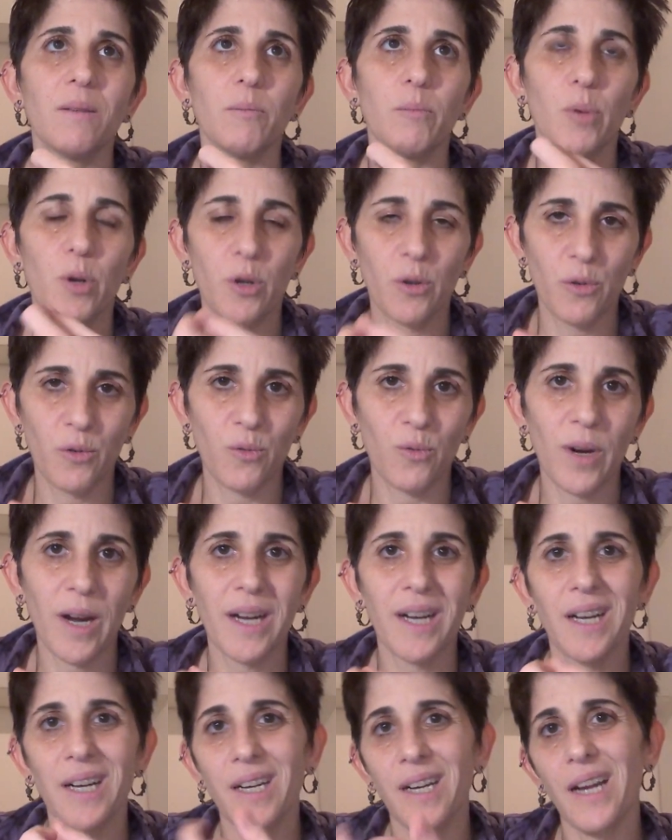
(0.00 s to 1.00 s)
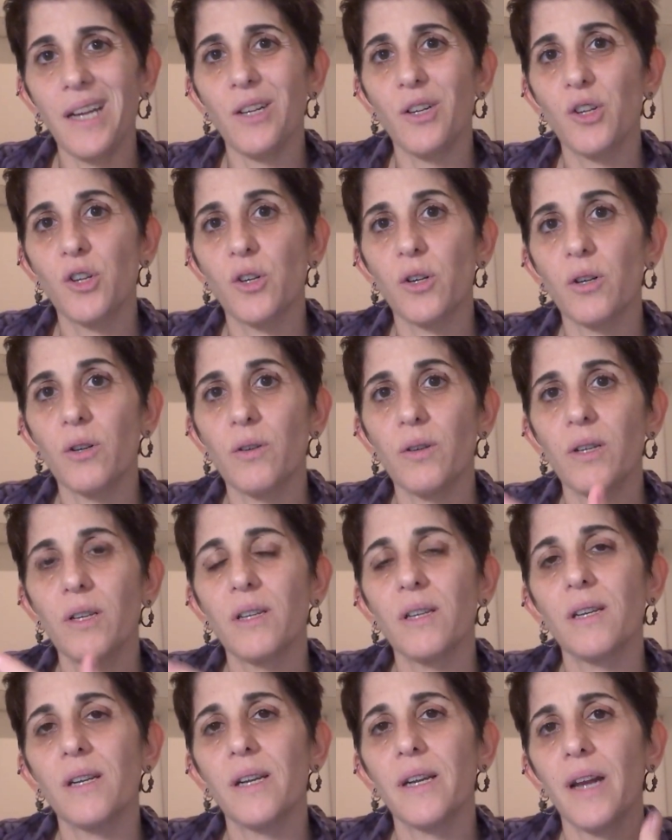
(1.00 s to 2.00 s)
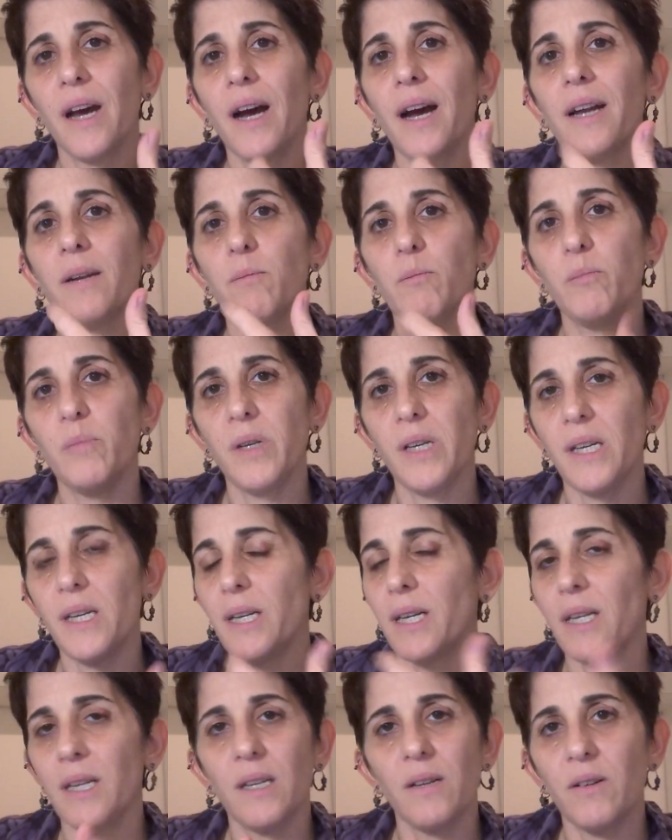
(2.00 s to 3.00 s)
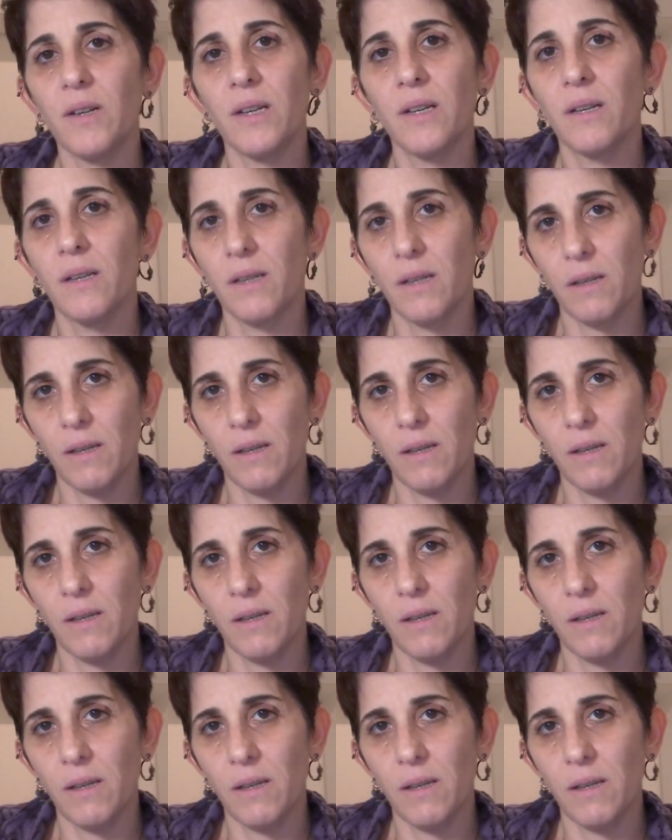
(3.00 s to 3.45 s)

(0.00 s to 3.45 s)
birthright and nature is to not be in a